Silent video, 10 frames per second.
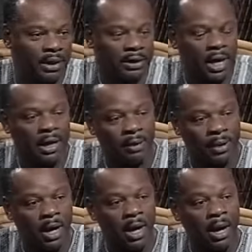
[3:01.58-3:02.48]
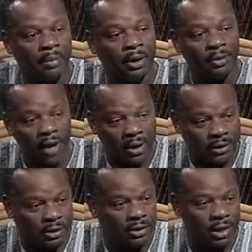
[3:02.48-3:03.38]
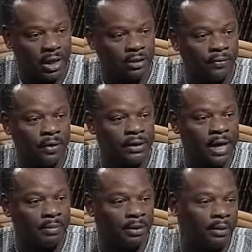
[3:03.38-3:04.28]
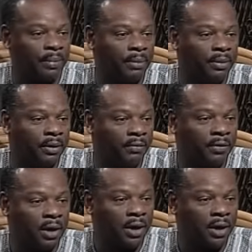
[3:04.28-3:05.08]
that up. I mean, Herodotus says, for example, the people of